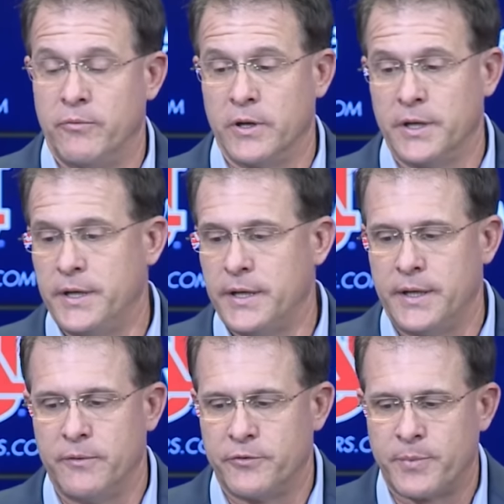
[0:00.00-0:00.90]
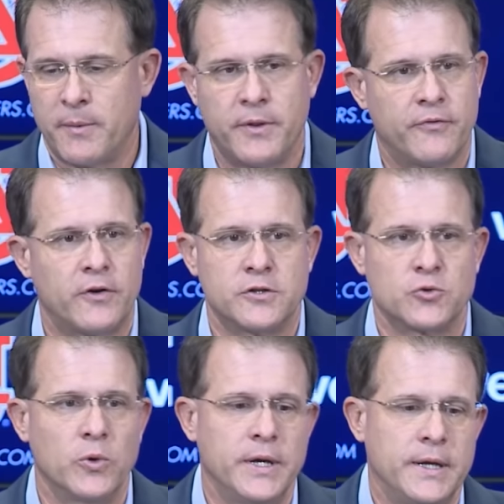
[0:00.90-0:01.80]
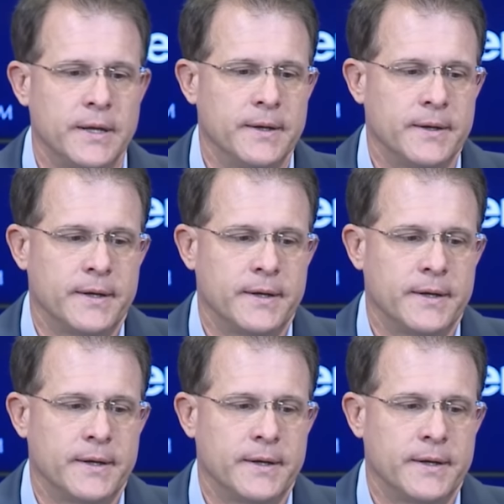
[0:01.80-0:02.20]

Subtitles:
It really did. It was probably the first week, and,